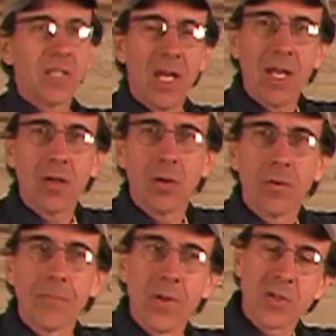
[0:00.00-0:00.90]
tank,
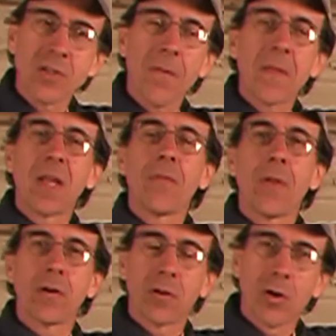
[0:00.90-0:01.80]
there's nothing in
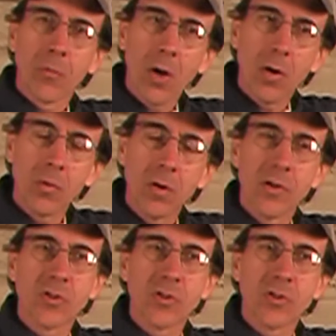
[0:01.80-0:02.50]
there to corrode,